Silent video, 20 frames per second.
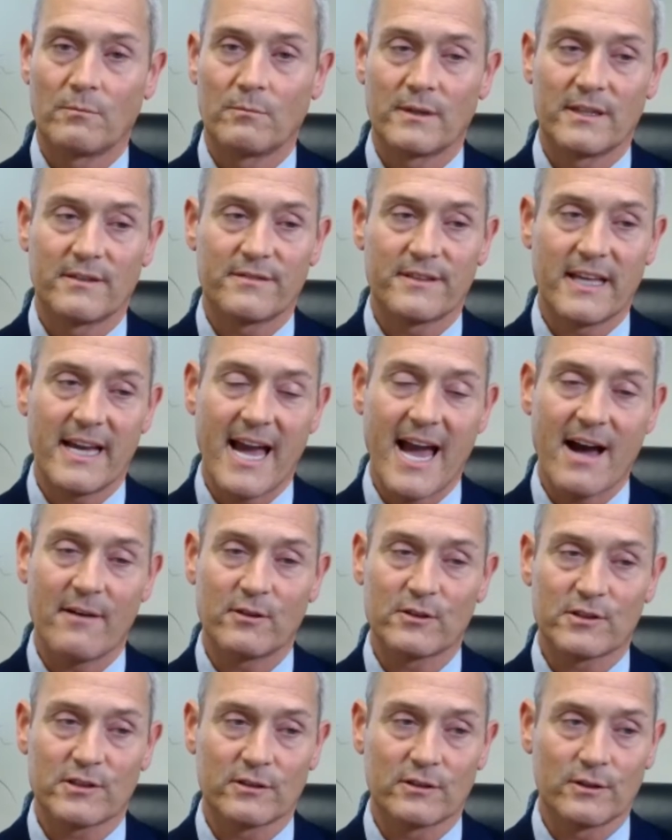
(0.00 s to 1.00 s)
if they have
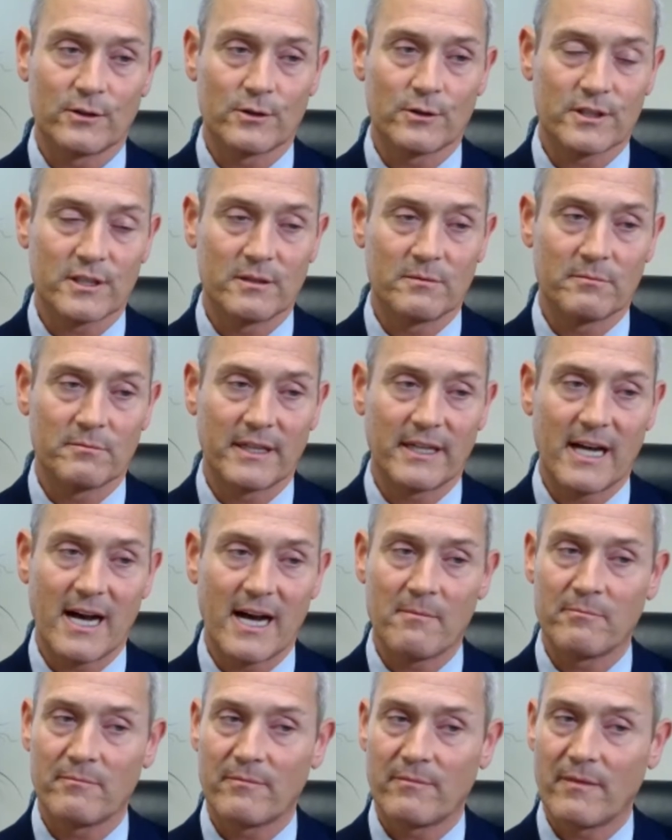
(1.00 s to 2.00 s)
a solution, but
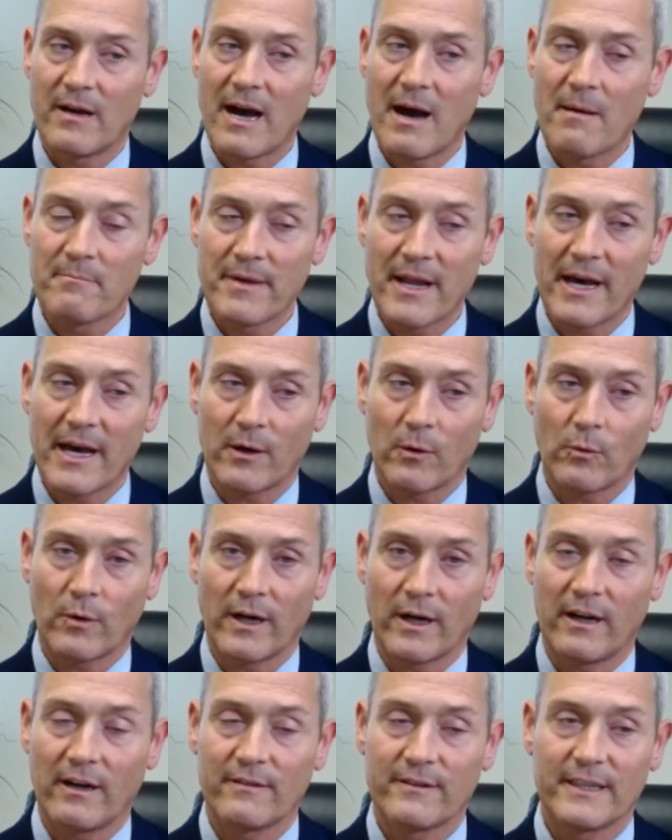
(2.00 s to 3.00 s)
I'm not
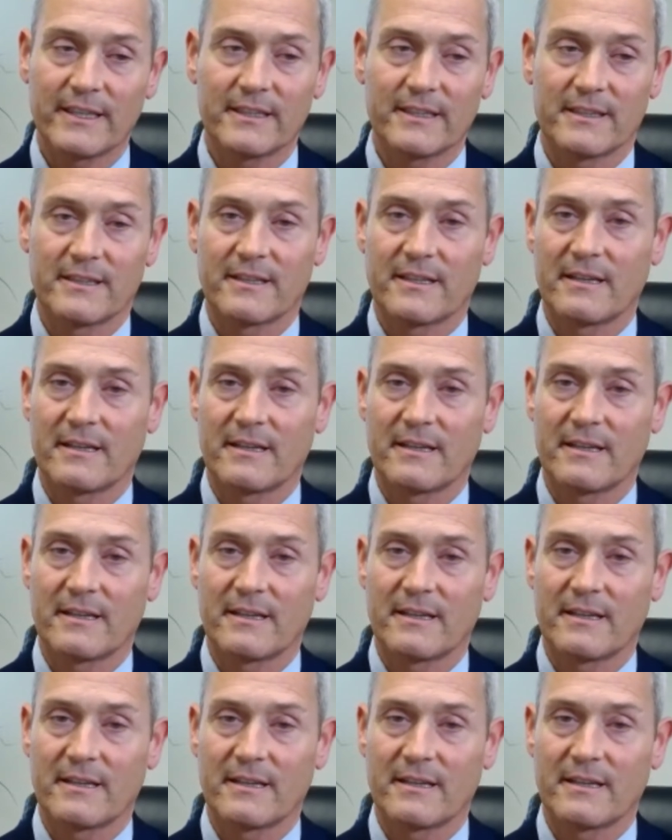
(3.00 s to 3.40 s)
aware of it,